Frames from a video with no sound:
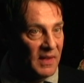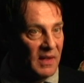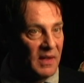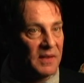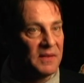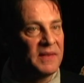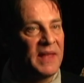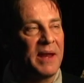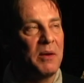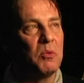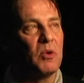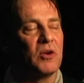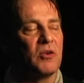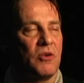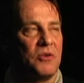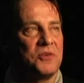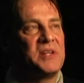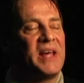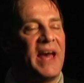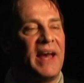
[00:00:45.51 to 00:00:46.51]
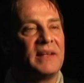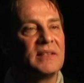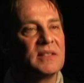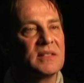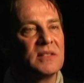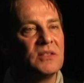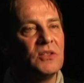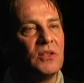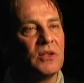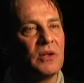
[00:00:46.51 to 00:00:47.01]
Yeah. They were
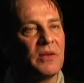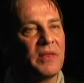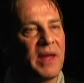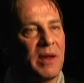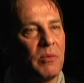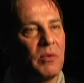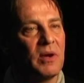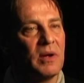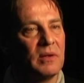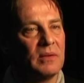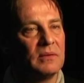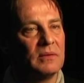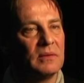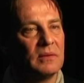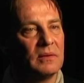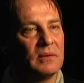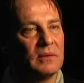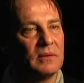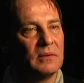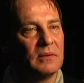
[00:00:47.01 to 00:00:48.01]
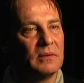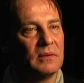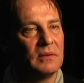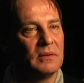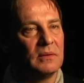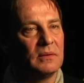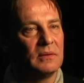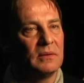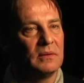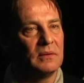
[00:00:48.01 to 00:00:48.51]
grotesque. You know, but they, they were, were thrown out, they were
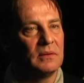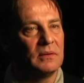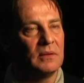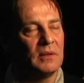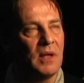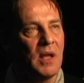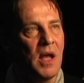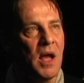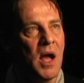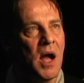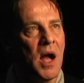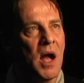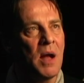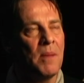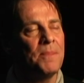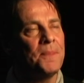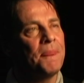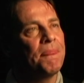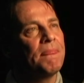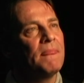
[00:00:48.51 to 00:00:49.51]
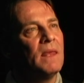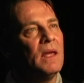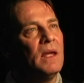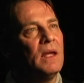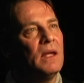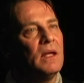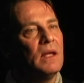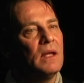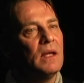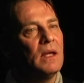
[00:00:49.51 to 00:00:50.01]
burned, they were uh, recycled, they
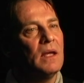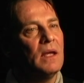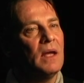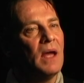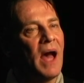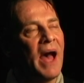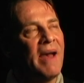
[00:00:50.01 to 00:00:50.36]
were...